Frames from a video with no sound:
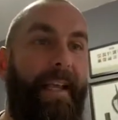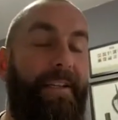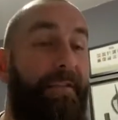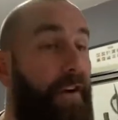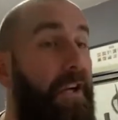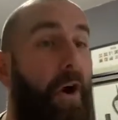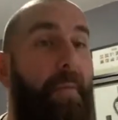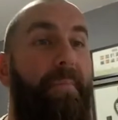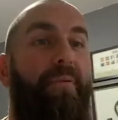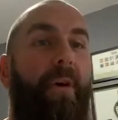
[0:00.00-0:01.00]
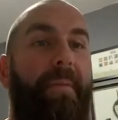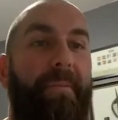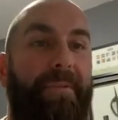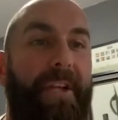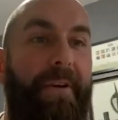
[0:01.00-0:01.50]
That's a very common
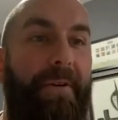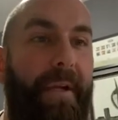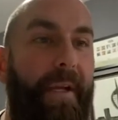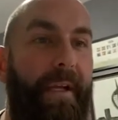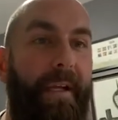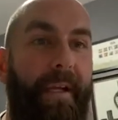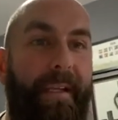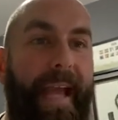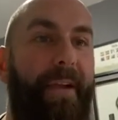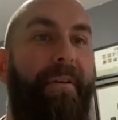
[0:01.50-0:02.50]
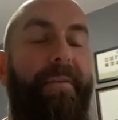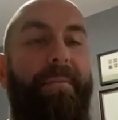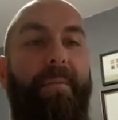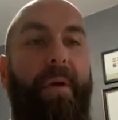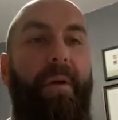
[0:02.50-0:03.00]
problem. So,
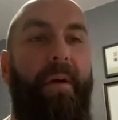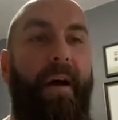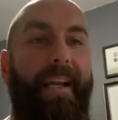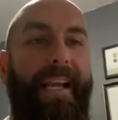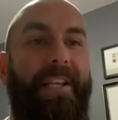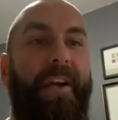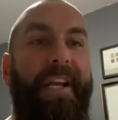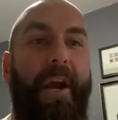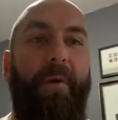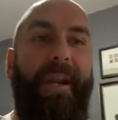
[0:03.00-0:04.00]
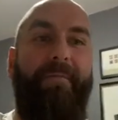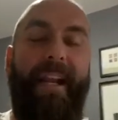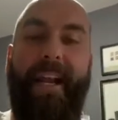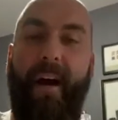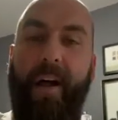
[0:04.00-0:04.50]
Karen, I guess I can only
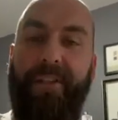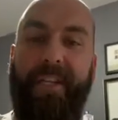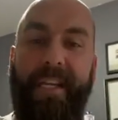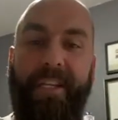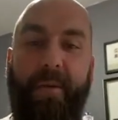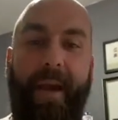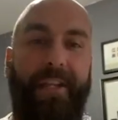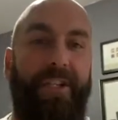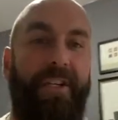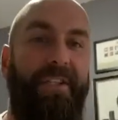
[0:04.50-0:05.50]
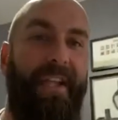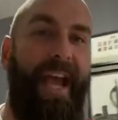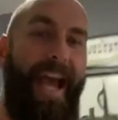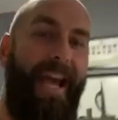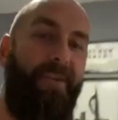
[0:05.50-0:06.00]
really answer these
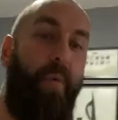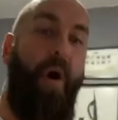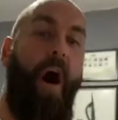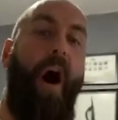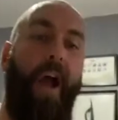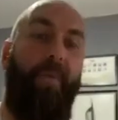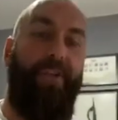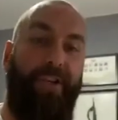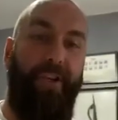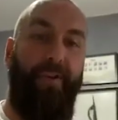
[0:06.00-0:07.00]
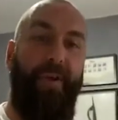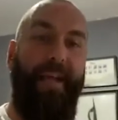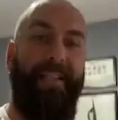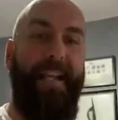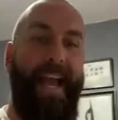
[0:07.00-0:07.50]
questions as what I would do
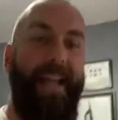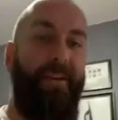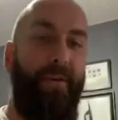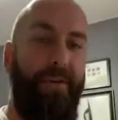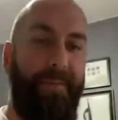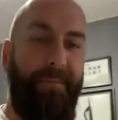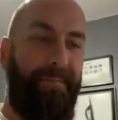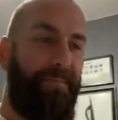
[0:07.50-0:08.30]
as a landlord.